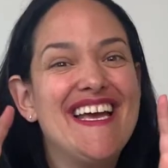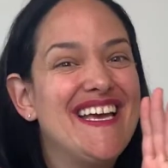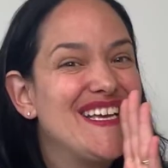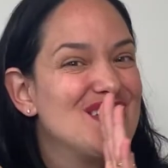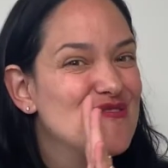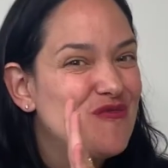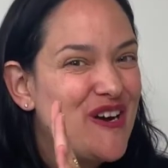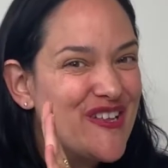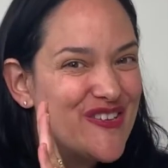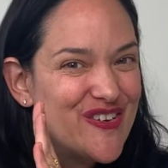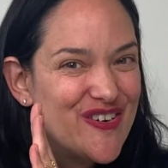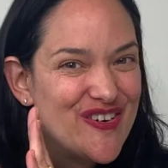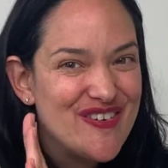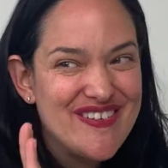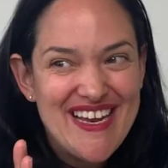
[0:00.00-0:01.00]
is
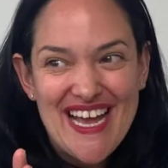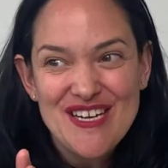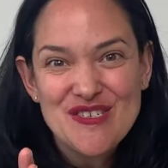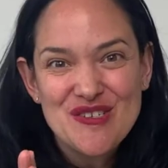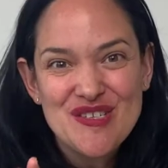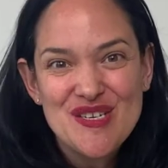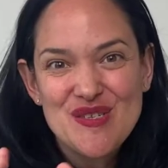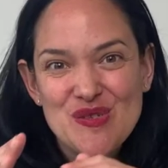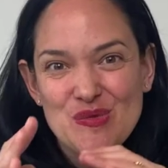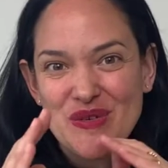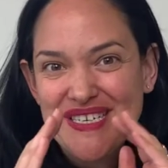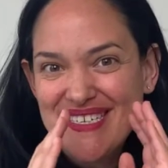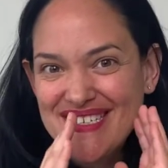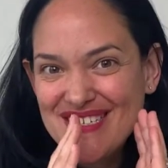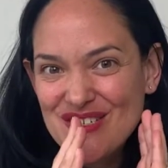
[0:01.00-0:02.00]
whether naturally
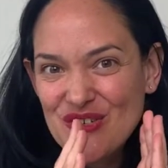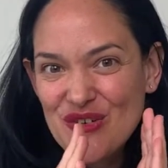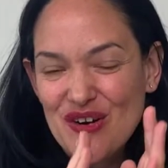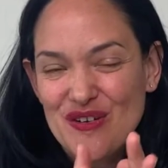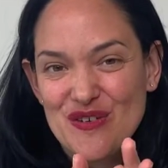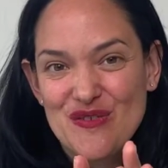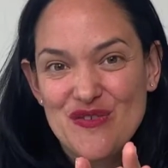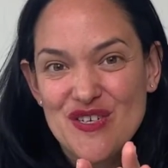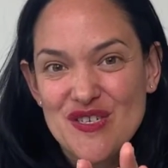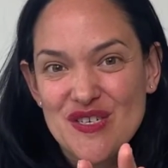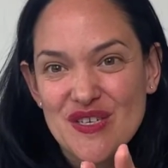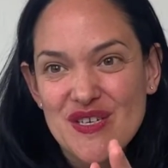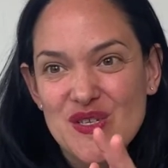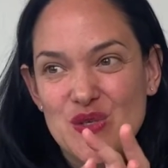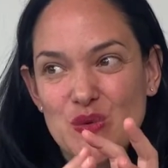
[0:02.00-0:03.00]
sweetened or
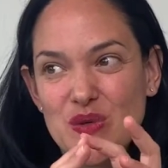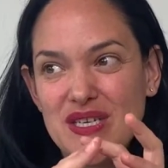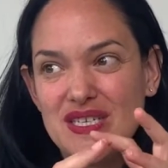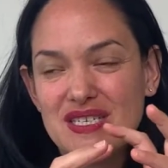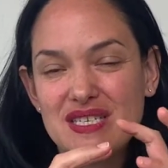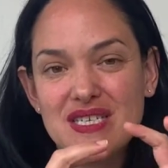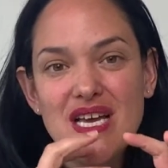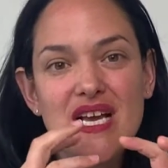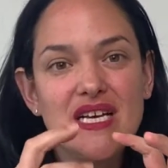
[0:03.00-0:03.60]
artificially sweetened,